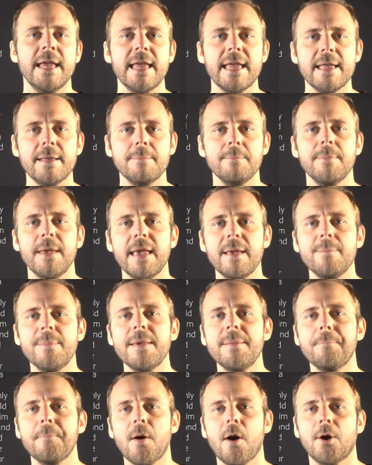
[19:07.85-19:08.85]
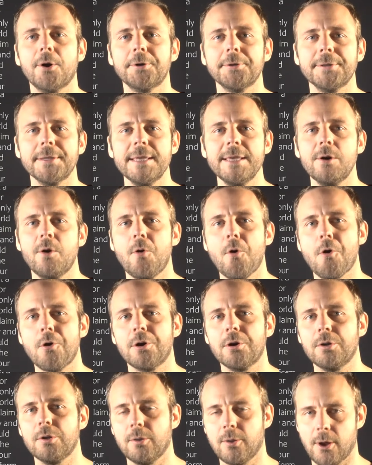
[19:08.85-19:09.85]
It may be partly
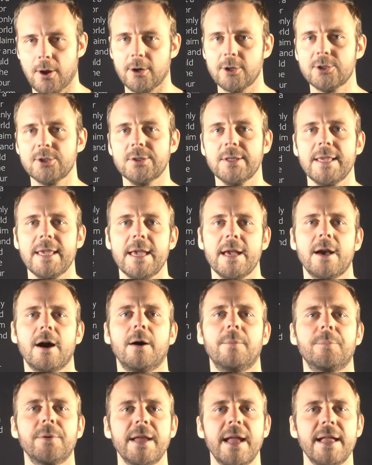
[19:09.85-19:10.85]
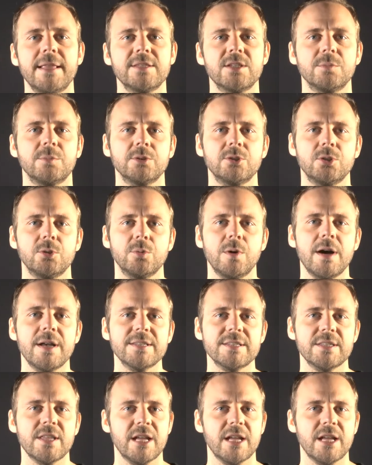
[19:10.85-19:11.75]
or largely incomprehensible to us,